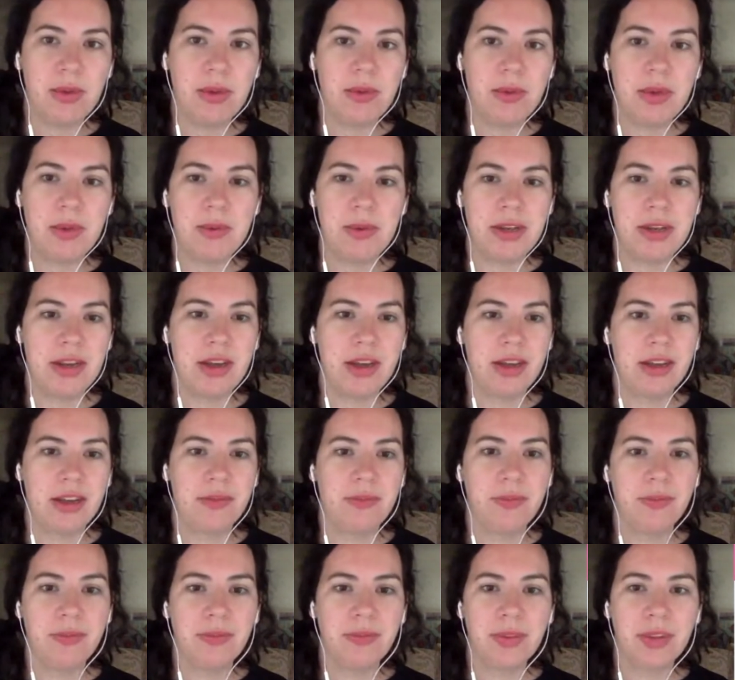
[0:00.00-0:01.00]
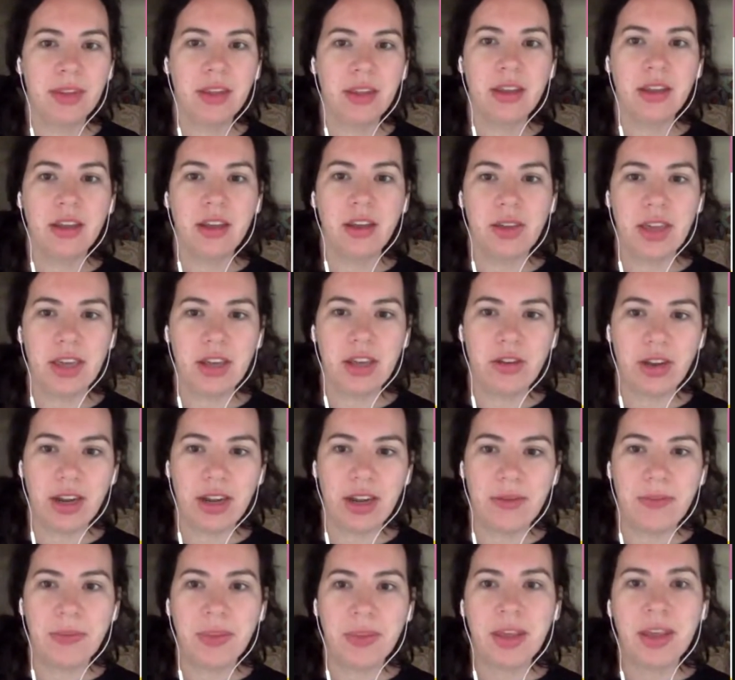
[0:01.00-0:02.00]
Maybe not. Okay,
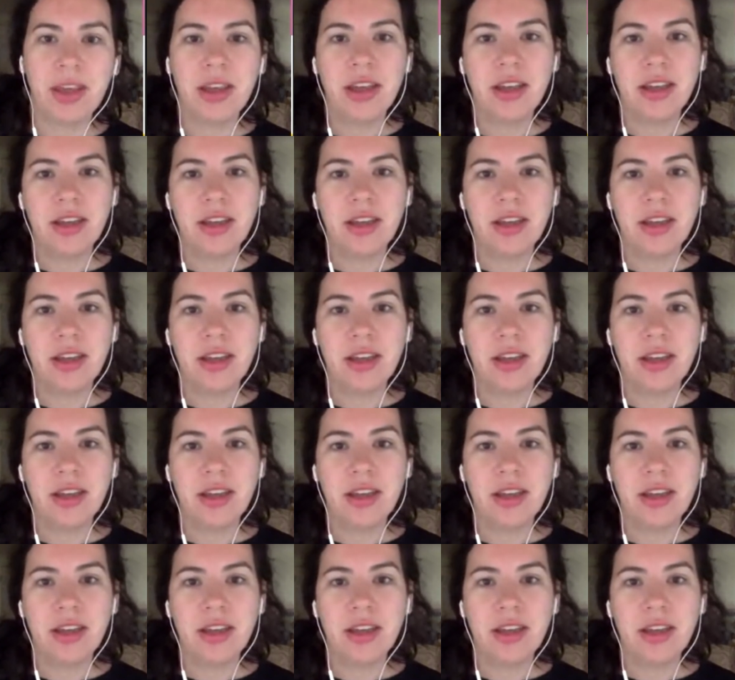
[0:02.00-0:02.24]
great.